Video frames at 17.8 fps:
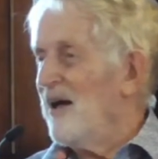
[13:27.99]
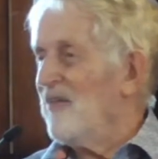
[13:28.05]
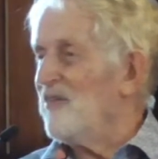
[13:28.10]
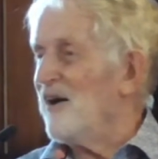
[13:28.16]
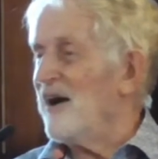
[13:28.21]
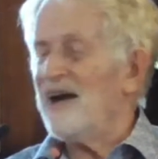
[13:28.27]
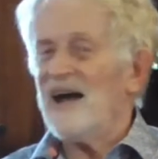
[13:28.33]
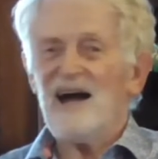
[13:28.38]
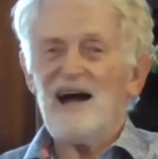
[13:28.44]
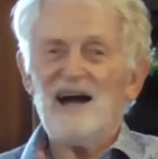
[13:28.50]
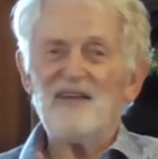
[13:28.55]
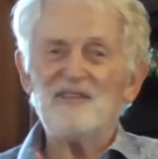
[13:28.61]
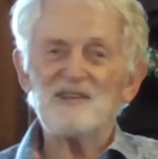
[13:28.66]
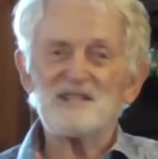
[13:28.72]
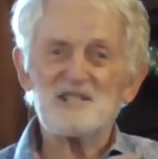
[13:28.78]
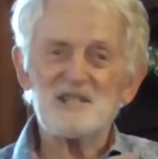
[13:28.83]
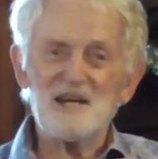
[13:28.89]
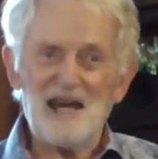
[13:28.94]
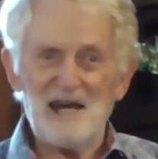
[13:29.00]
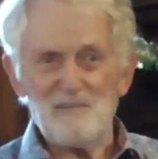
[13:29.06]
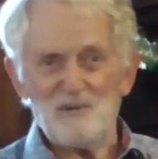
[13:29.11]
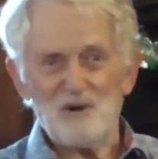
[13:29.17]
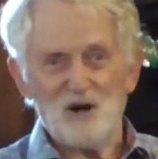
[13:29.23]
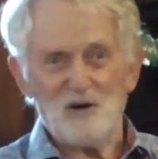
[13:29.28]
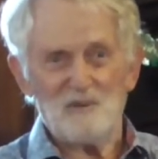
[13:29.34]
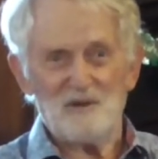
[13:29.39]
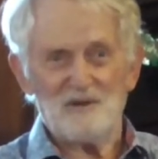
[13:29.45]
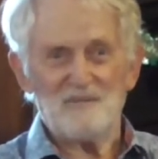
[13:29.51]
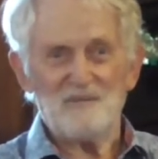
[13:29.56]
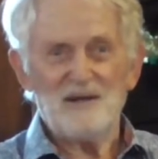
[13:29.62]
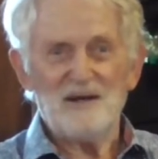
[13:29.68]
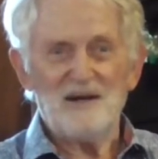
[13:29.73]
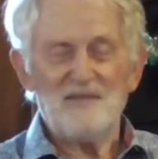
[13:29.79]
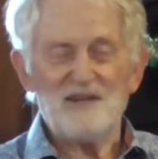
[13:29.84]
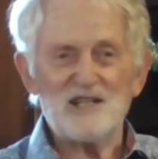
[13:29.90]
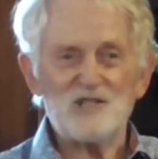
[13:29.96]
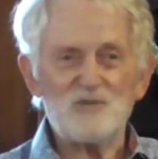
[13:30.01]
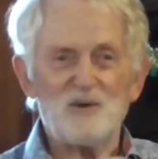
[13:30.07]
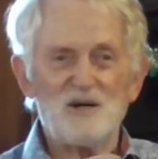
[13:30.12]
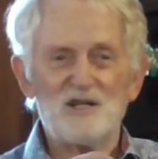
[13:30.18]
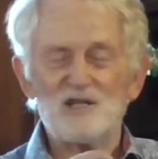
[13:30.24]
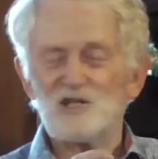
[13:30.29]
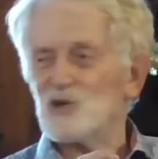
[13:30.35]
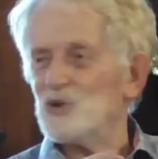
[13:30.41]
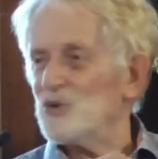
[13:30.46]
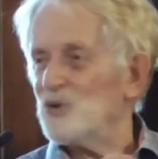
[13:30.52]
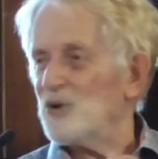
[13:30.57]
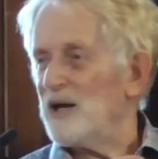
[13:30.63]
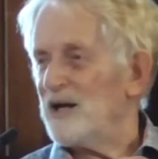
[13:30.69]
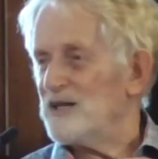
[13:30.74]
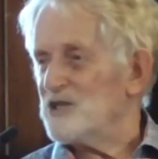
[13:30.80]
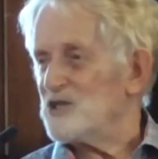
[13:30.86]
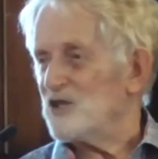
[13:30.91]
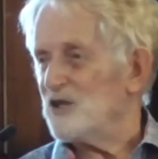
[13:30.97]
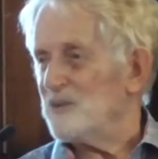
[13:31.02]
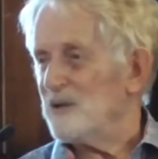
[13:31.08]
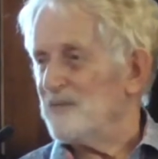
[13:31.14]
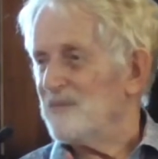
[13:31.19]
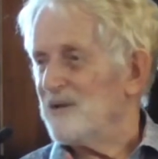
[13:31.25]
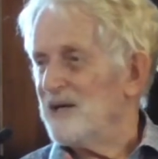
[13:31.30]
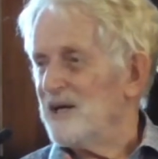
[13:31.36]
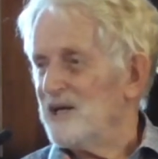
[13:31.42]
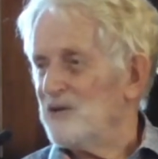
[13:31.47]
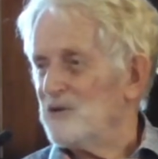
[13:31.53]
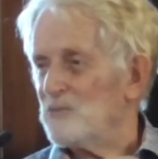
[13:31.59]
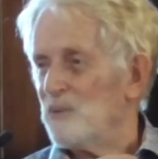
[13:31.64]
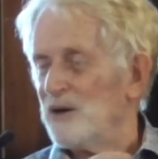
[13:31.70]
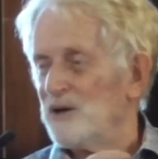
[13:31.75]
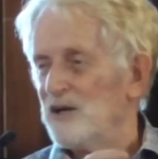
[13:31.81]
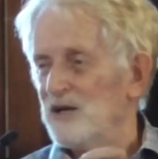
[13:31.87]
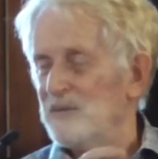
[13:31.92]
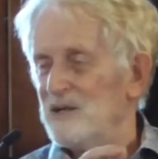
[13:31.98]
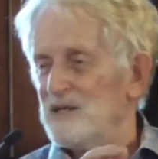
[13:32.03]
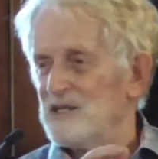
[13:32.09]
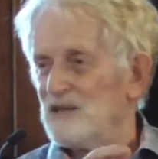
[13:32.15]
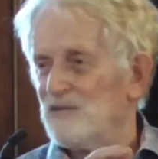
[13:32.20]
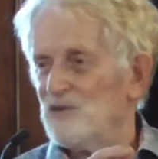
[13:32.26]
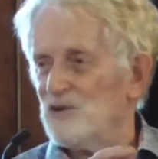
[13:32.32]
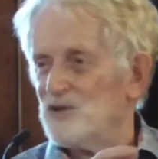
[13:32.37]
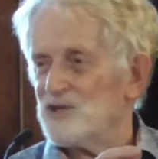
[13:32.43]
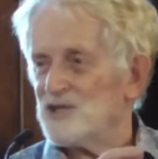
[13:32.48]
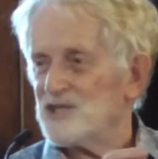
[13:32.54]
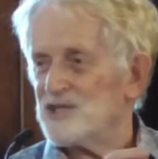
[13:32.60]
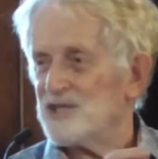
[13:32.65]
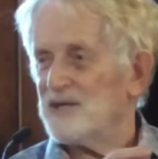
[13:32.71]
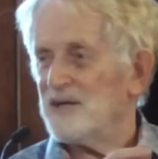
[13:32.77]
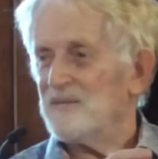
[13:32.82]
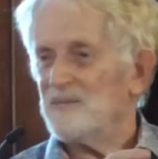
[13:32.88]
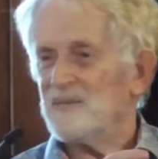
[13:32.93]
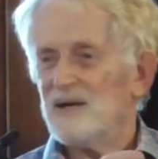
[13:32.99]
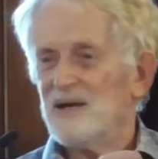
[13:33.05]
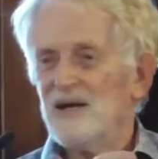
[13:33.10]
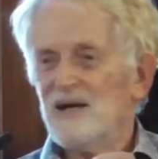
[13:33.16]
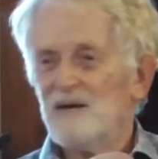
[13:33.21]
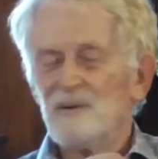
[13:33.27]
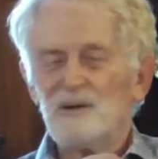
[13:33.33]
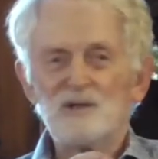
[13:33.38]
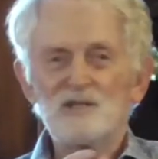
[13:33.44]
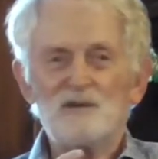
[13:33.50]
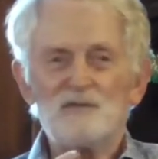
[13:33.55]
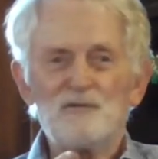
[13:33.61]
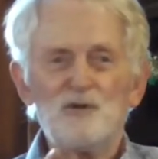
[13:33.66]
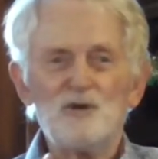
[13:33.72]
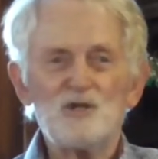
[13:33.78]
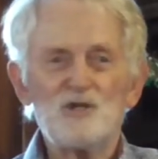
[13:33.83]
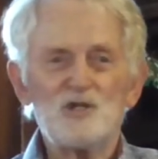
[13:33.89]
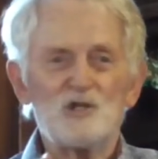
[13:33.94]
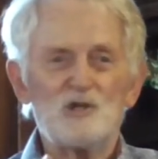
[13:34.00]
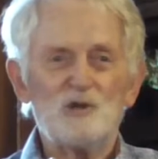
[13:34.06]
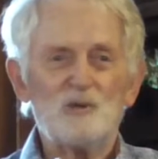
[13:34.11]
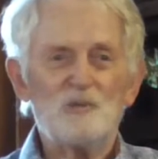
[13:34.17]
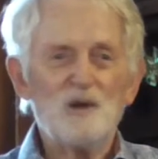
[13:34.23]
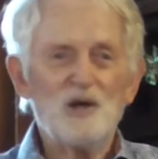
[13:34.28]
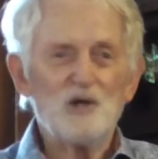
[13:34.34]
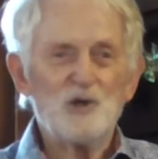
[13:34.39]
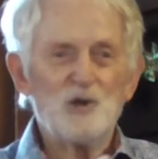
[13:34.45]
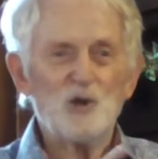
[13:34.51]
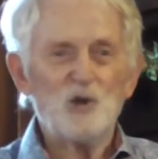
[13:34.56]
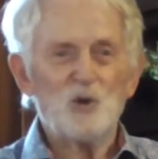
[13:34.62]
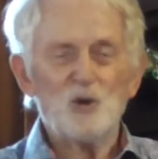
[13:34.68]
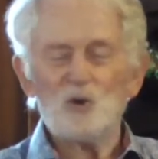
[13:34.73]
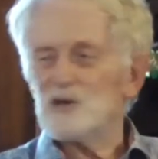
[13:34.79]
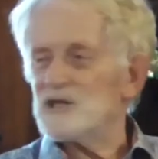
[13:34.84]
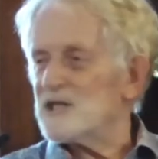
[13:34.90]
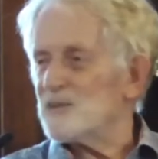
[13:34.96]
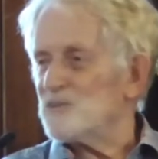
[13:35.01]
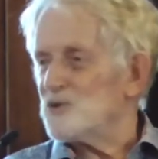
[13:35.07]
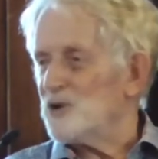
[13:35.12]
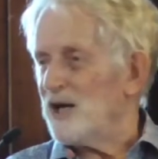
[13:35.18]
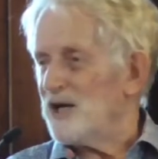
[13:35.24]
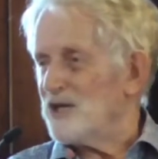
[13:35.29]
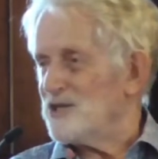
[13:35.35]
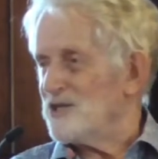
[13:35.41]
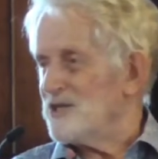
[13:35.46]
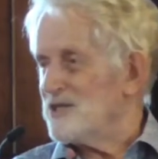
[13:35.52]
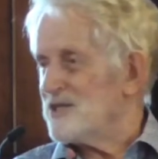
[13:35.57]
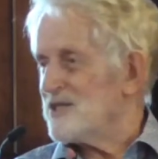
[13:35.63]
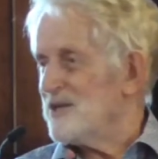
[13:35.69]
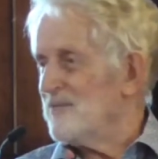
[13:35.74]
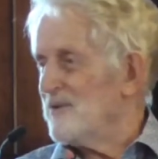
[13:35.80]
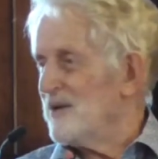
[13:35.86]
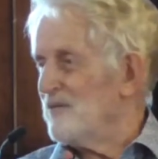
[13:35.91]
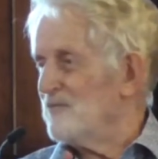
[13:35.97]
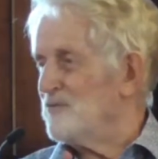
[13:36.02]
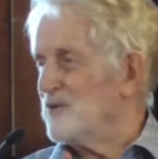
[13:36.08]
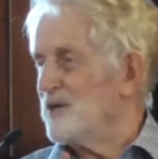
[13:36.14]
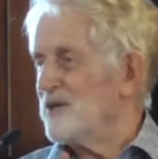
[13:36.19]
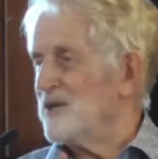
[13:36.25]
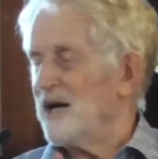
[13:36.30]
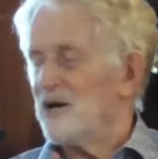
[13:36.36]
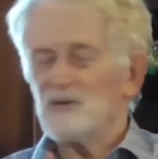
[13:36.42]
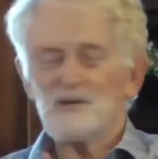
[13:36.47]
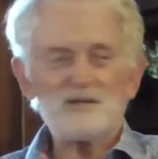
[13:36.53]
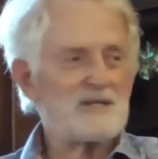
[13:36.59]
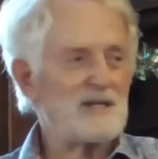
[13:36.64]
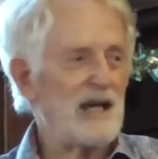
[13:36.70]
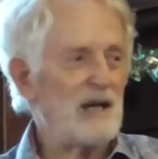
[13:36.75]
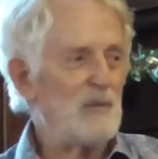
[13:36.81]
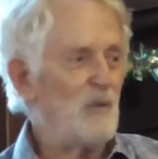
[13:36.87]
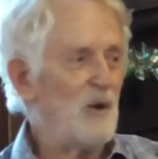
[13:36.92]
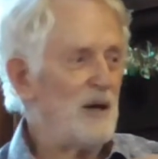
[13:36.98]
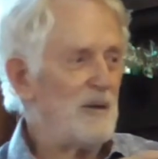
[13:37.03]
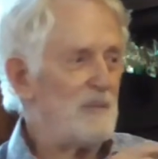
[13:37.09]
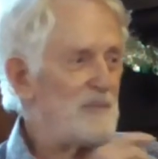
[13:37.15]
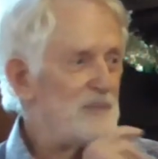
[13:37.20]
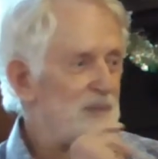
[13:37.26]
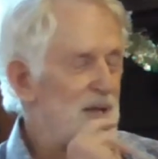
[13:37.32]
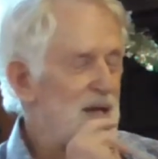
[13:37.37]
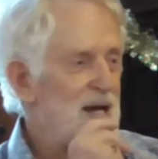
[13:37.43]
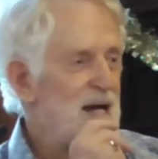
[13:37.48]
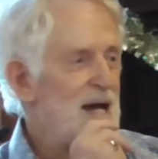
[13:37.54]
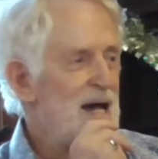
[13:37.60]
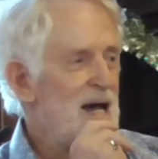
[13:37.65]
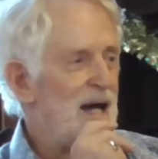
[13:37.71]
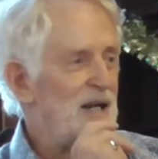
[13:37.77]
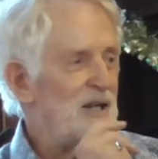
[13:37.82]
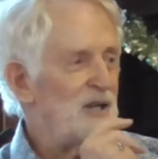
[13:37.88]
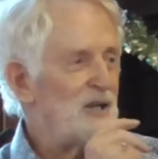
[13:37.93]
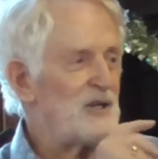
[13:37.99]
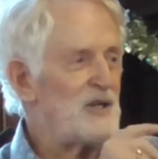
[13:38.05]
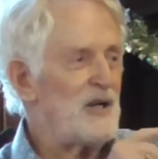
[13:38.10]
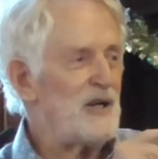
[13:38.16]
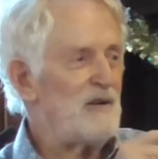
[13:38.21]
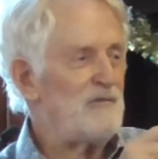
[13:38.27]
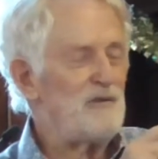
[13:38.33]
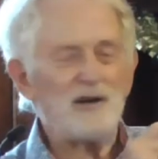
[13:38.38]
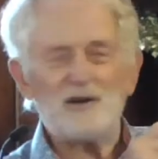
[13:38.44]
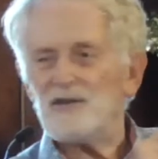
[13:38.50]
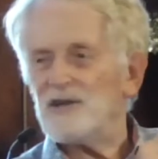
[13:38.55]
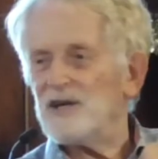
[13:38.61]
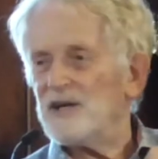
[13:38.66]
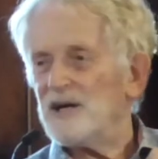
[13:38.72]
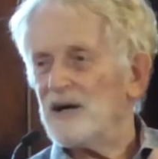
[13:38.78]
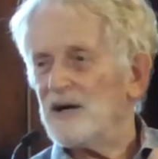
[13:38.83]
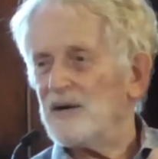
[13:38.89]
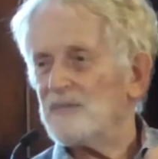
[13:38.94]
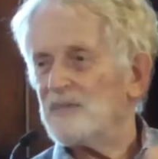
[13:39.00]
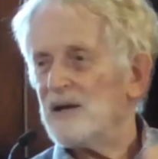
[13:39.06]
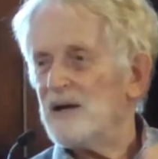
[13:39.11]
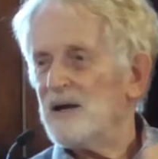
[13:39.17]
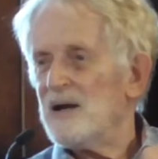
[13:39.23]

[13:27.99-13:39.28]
They are the same comet. And that's why it is called Halleys Comet. He was by no means the first to see it, but he was the first to do all the subtractions and figure they were the same one. And he not only figured that out,